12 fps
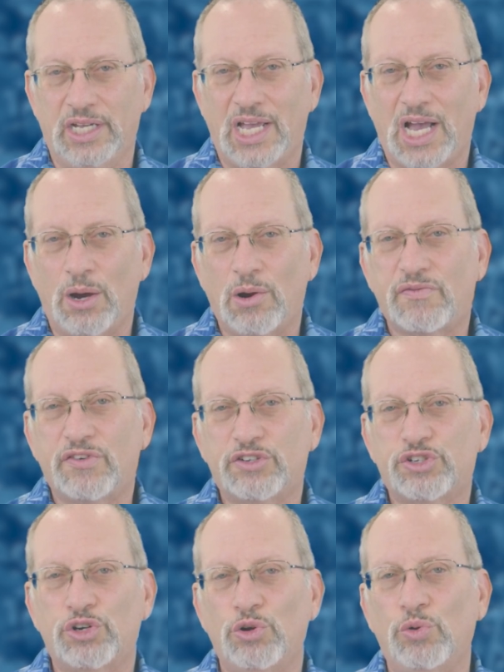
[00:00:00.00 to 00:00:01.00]
However,
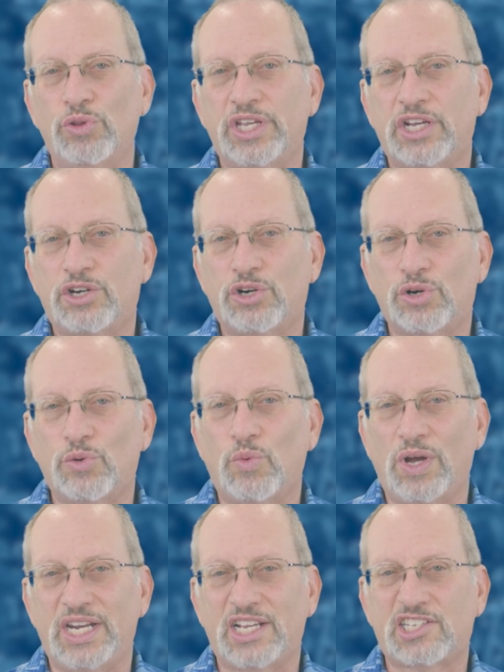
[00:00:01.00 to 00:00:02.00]
it should only occur
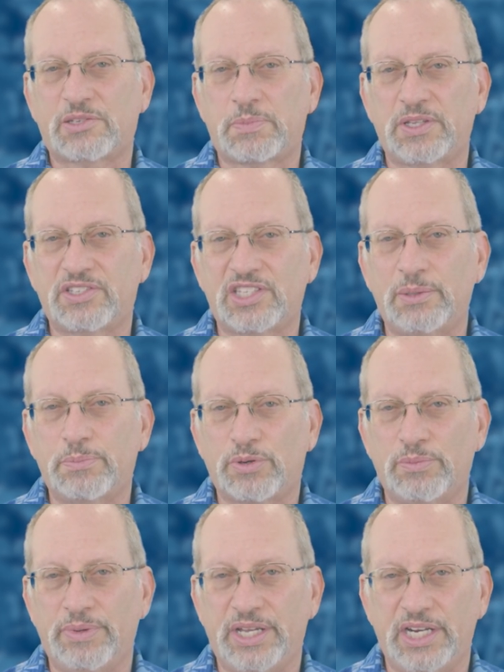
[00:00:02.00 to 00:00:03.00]
when explicitly
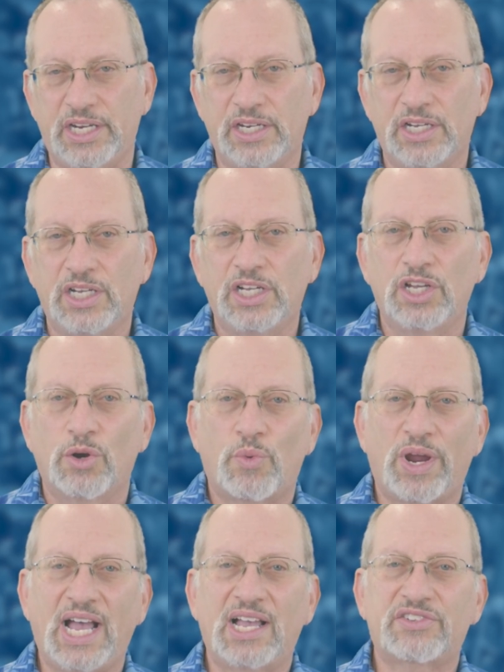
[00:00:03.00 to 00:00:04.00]
permitted.
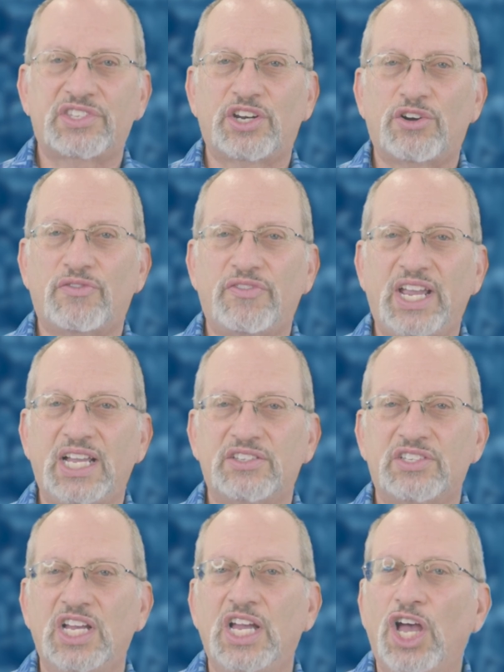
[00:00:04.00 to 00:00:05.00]
We ask that our
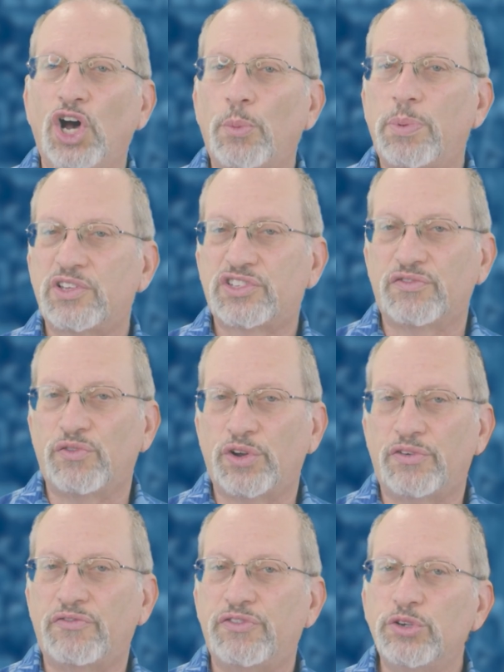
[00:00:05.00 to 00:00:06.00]
fans help us
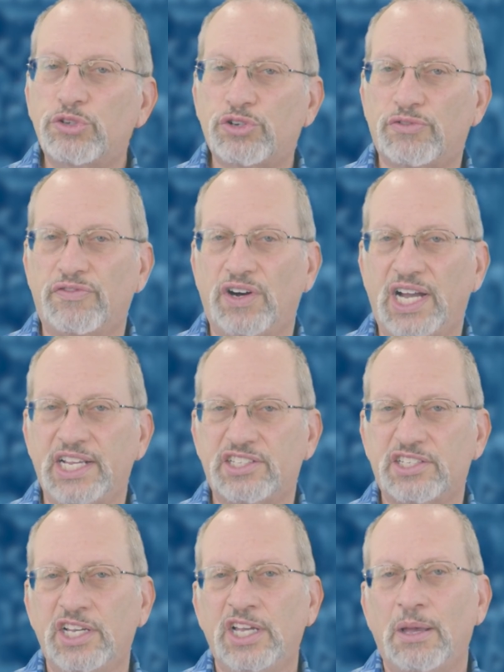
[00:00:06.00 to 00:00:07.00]
avoid future
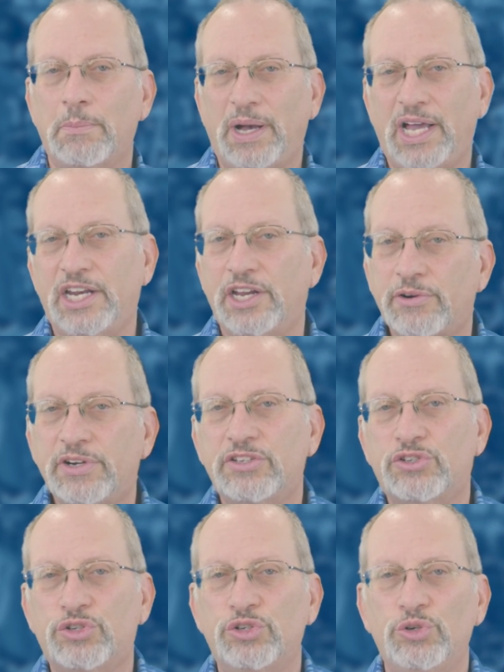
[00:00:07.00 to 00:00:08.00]
fines by
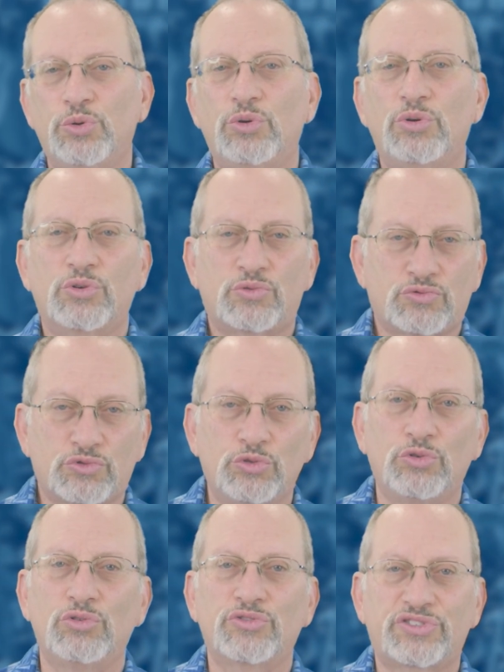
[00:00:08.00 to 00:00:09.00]
adhering to
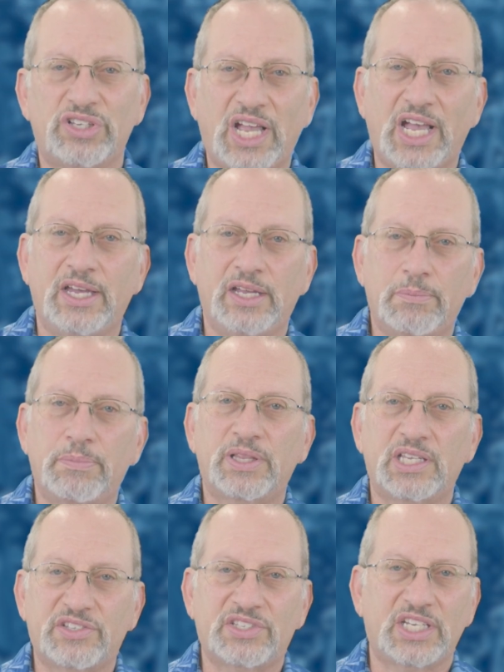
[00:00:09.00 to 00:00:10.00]
rules and
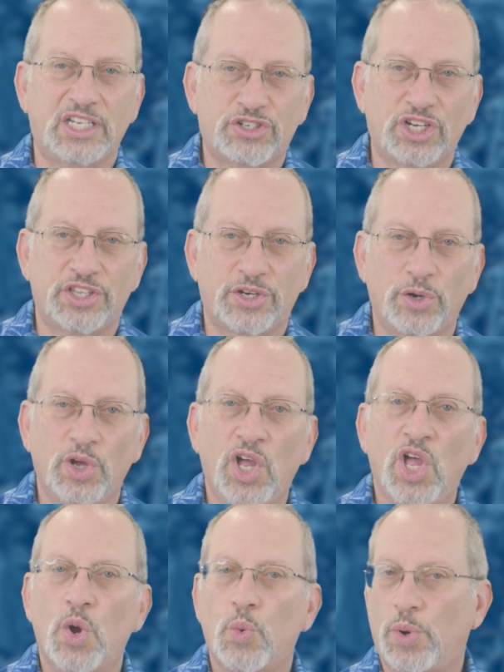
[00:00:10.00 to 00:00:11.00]
policing each other.
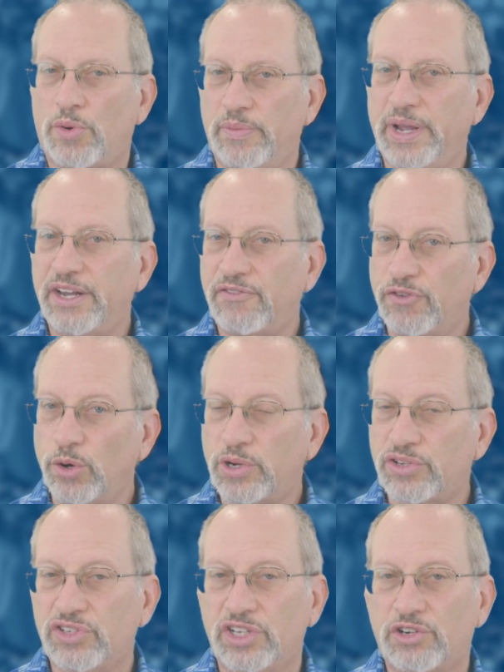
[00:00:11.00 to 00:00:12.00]
We remain
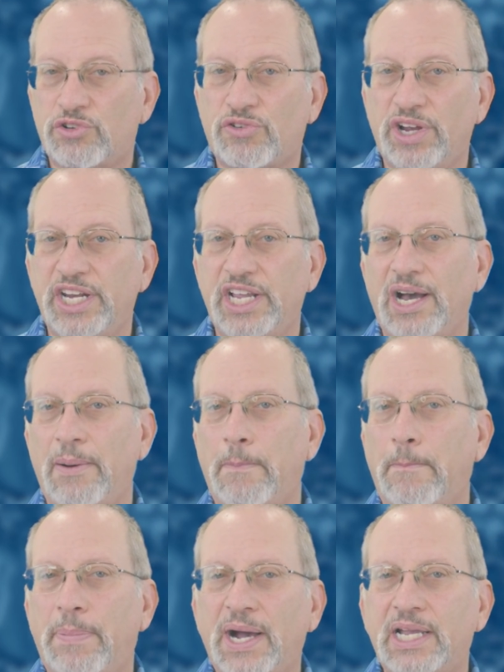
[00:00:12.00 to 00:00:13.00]
focused on creating a
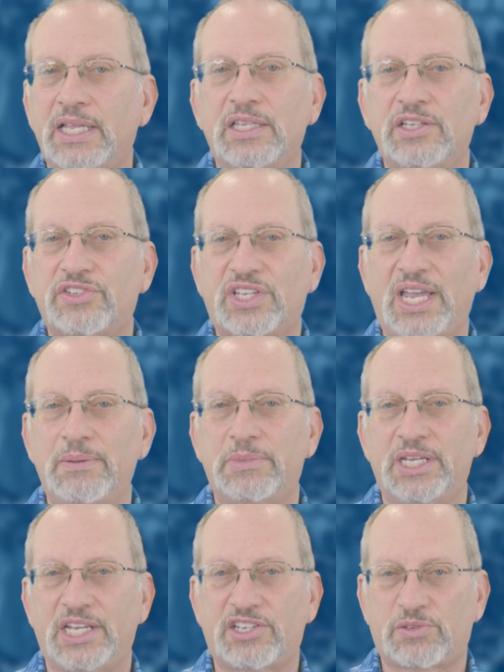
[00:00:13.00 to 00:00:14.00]
bucket list game
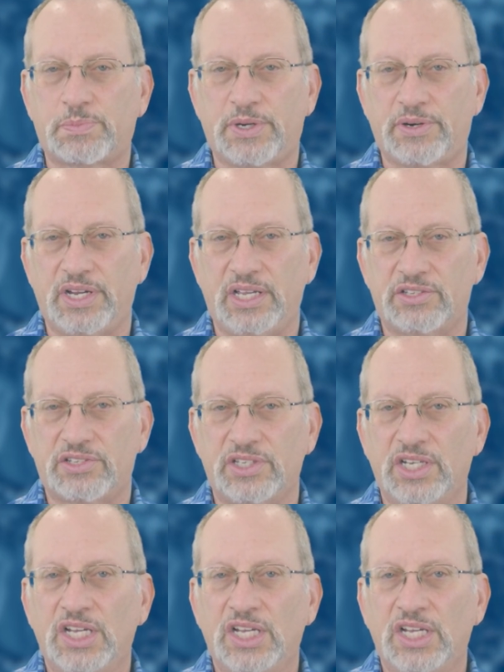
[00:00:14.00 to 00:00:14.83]
day experience,